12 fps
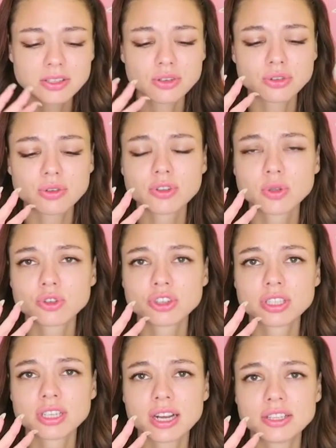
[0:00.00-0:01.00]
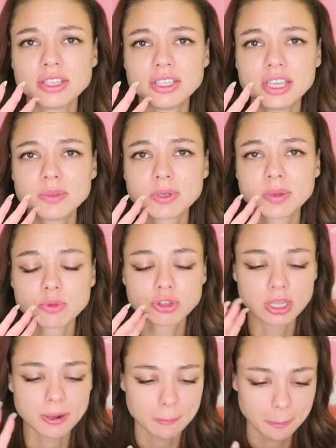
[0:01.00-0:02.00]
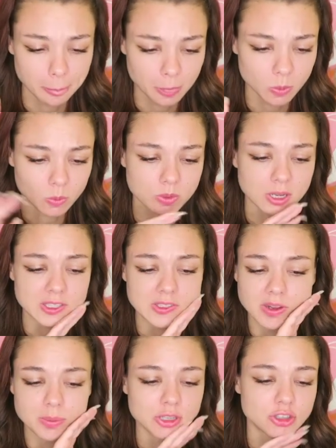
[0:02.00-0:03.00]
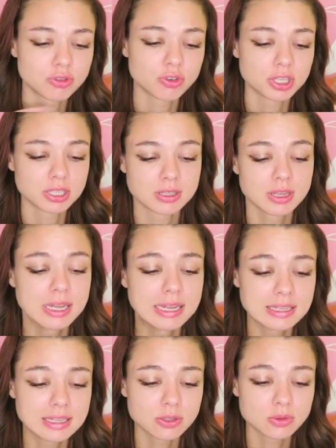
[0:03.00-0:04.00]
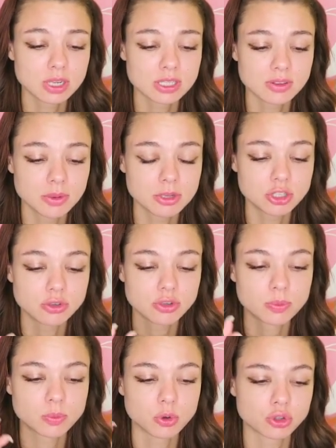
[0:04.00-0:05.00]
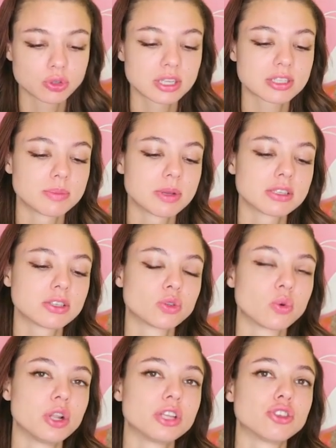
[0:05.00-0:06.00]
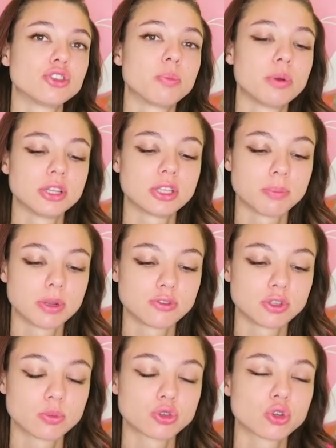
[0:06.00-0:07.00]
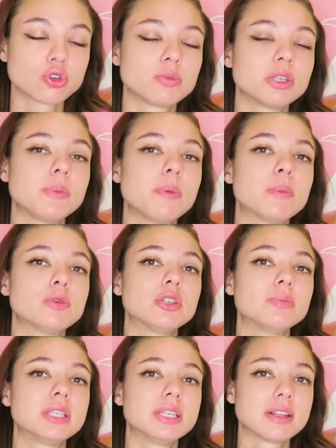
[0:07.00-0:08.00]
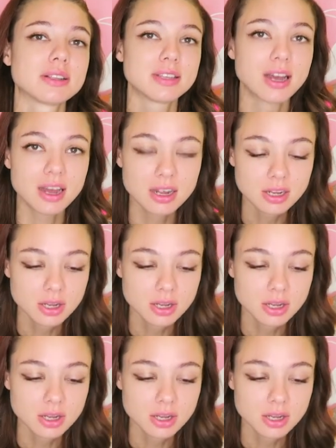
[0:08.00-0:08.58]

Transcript: Hope you guys won't be hungry cause we have no food. As we get no food, oh my god, broken toilet, seriously?